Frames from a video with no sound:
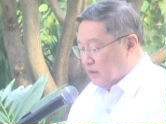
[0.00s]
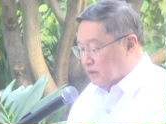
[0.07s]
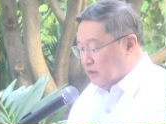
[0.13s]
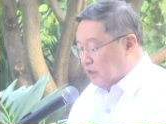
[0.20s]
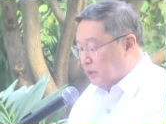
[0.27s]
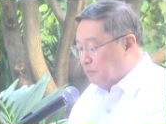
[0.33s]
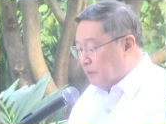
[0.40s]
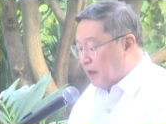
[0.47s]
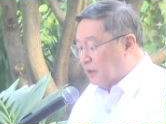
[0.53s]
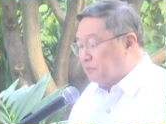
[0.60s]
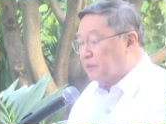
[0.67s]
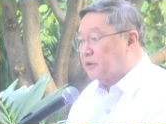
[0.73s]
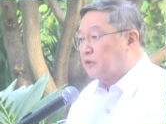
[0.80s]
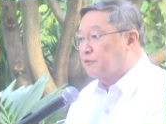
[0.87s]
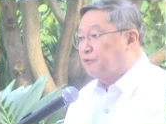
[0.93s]
The
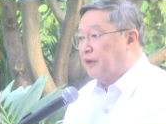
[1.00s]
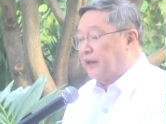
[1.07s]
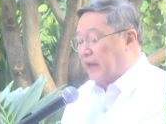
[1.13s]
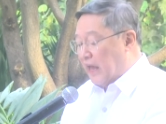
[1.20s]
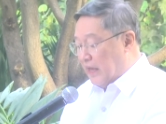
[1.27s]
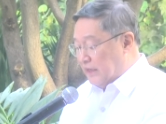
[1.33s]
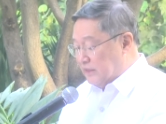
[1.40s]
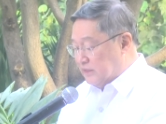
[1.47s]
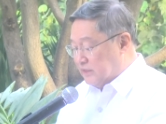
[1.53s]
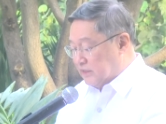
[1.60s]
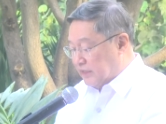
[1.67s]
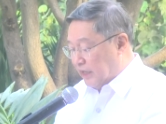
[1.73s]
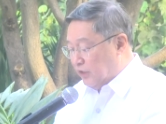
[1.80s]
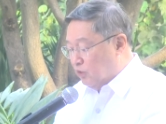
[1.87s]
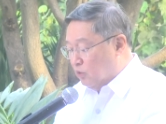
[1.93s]
Department of Finance
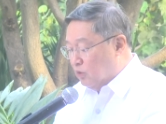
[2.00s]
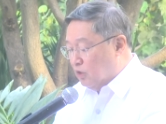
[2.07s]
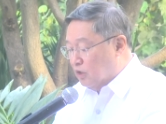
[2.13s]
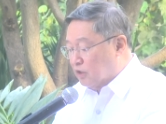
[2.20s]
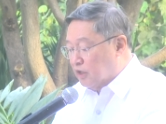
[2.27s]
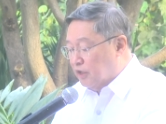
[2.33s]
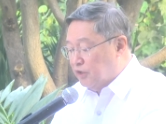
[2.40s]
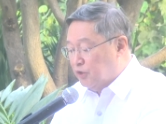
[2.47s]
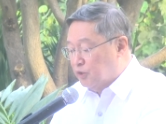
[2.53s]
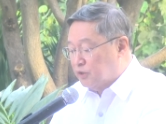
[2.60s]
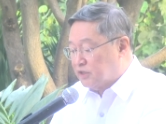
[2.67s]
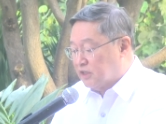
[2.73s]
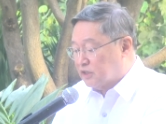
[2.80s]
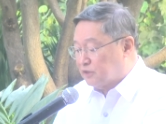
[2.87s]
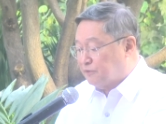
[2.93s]
can no longer
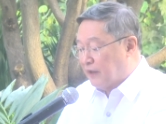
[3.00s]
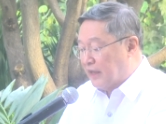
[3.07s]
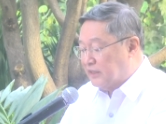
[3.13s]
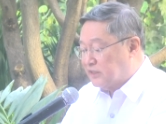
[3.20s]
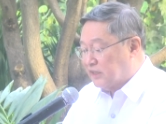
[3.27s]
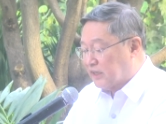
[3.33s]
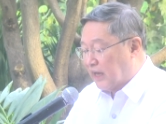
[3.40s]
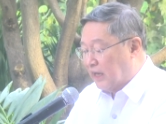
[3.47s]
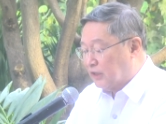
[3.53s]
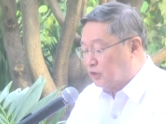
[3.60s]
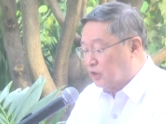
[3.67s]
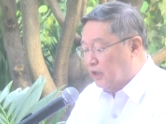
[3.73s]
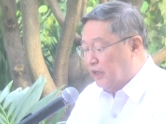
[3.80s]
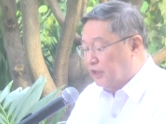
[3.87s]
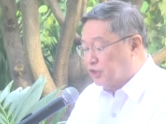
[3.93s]
use its fancy
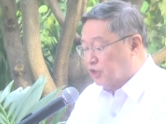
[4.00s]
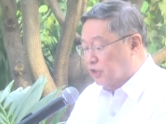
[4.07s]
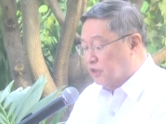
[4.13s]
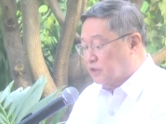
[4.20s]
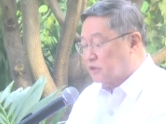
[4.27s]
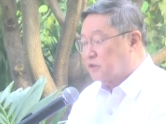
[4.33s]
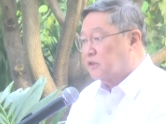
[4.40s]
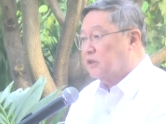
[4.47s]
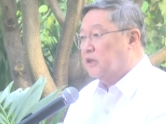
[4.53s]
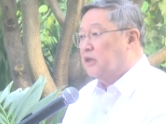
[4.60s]
calculations